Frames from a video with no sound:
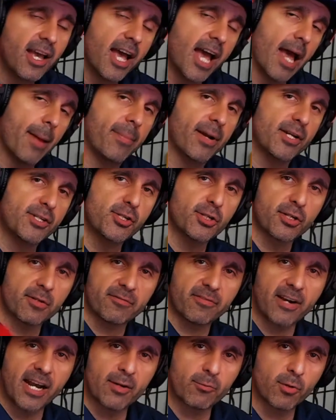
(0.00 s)
I bet you can
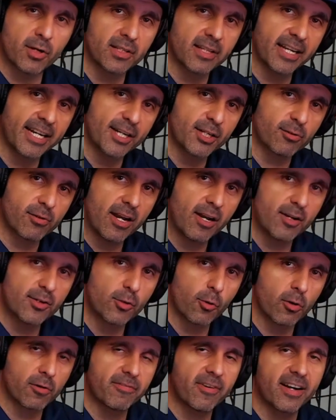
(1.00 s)
find one laying around
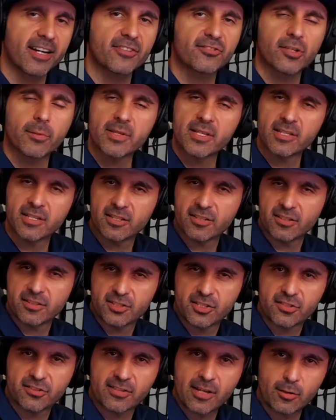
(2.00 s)
or find something that
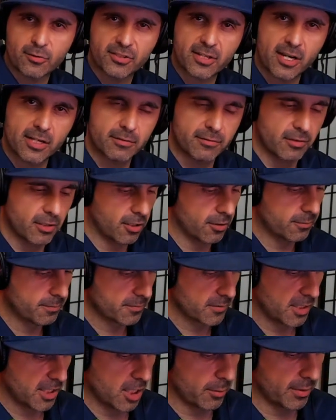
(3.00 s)
just sounds kind of low.
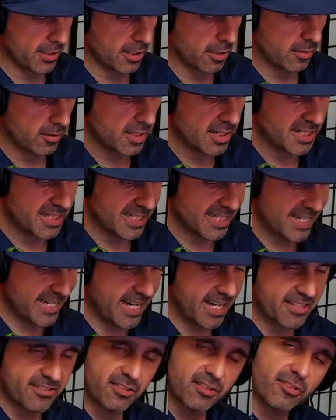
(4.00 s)
Here we go.
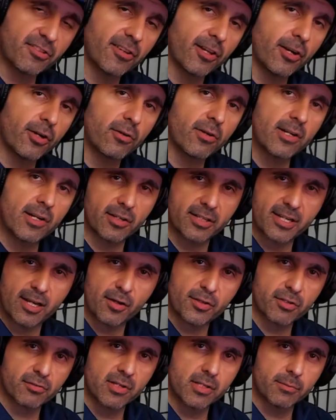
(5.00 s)
Nice and slow, and I'll count
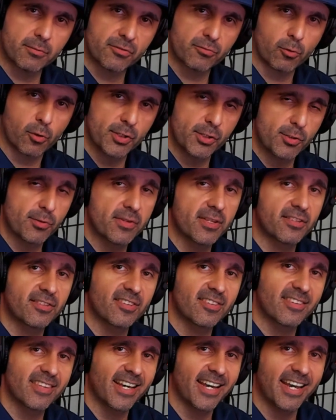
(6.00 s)
the rhythms for you. This
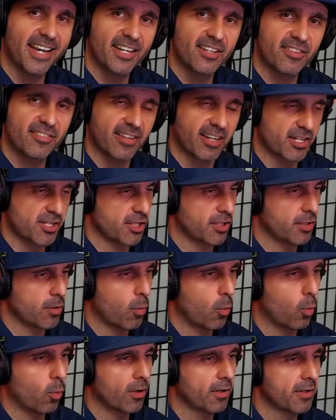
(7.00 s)
is the A section.
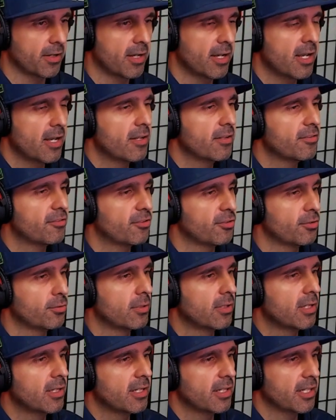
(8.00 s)
1, 2,
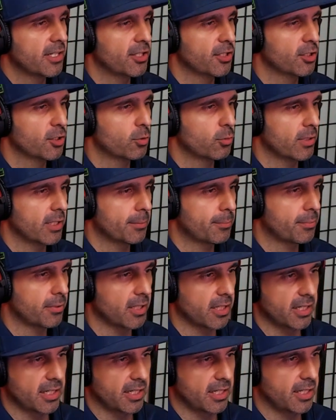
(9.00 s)
here we
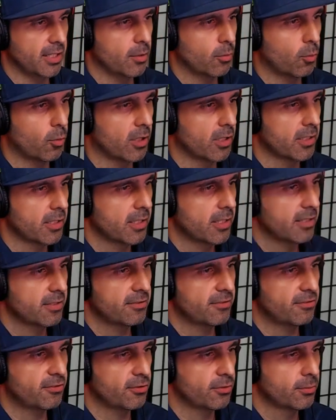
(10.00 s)
play. 1,
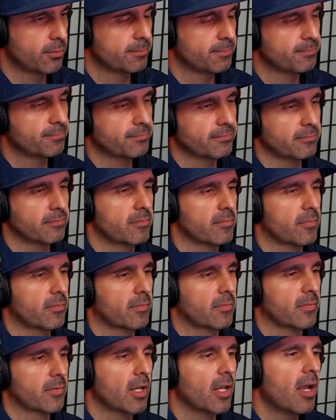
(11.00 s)
2,
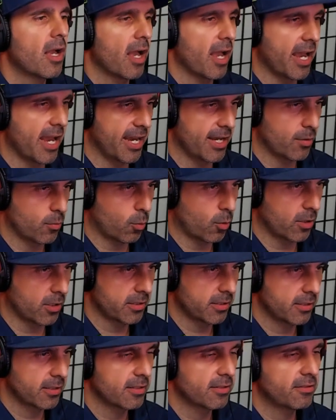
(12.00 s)
and
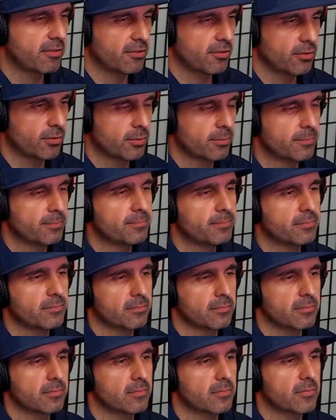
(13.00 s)
1, 2,
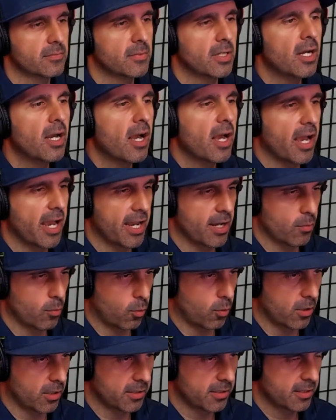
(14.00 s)
and
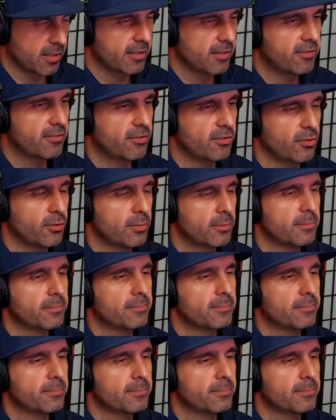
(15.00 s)
1, 2,